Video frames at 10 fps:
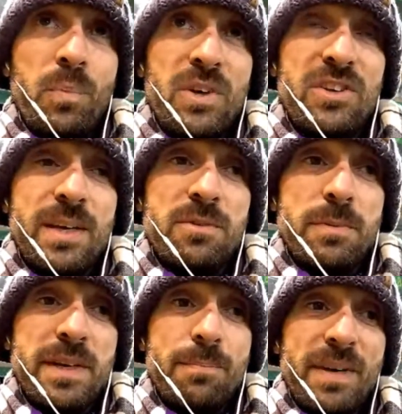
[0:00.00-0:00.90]
which seems
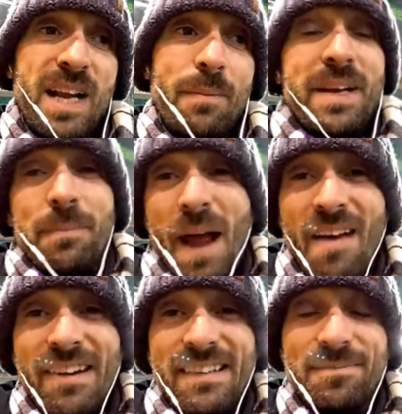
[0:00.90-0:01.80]
to be becoming
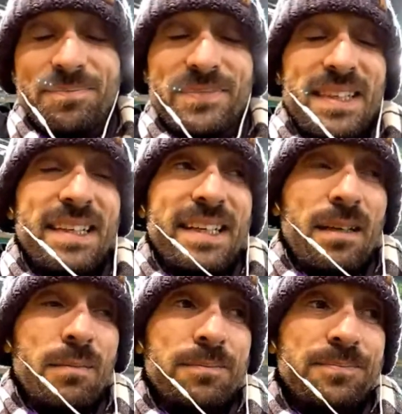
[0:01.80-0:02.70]
apparent,
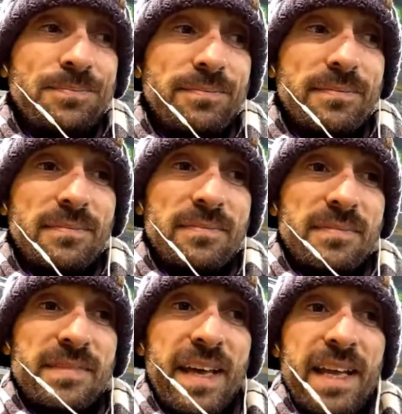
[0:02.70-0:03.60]
then
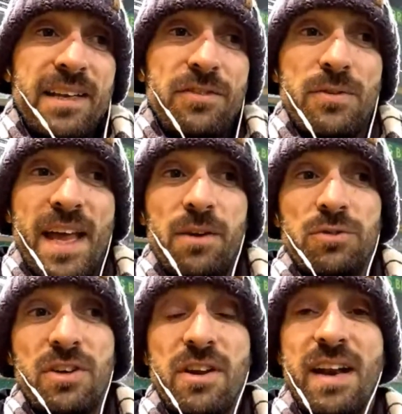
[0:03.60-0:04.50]
if you then
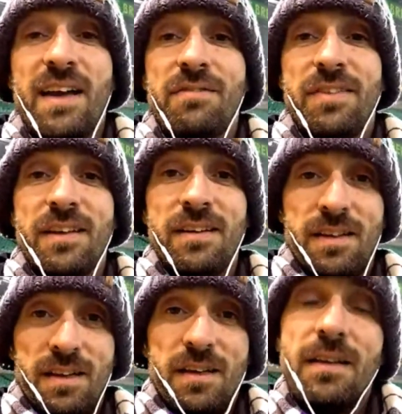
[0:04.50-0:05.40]
also don't have the
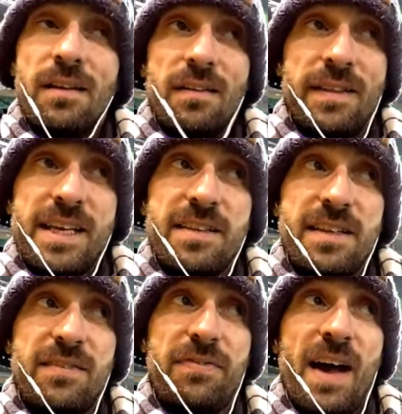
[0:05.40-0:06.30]

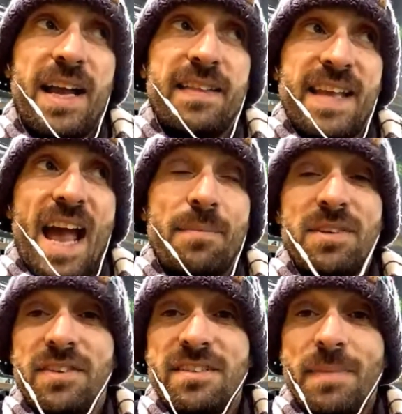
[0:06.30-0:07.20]
fight and the
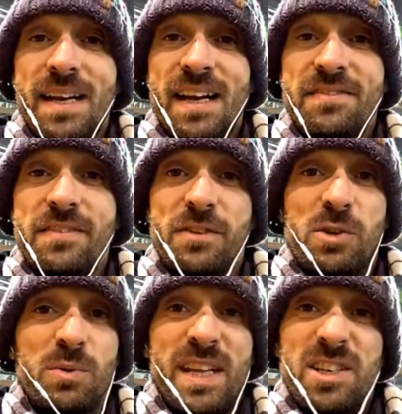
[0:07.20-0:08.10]
atmosphere to make life
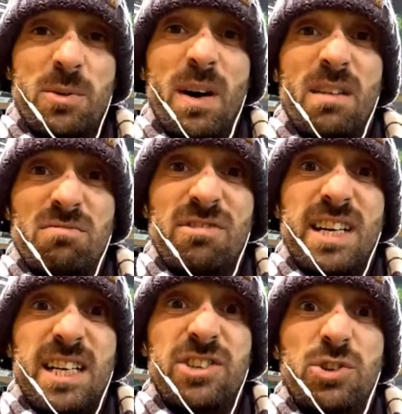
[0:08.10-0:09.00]
difficult, then you are
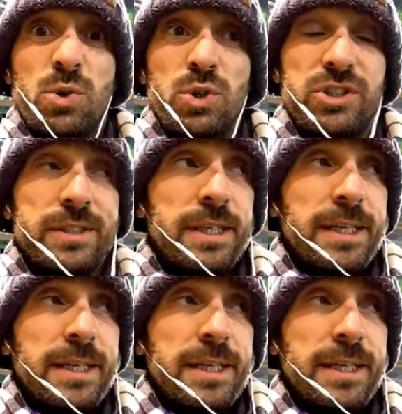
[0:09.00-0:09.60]
really short.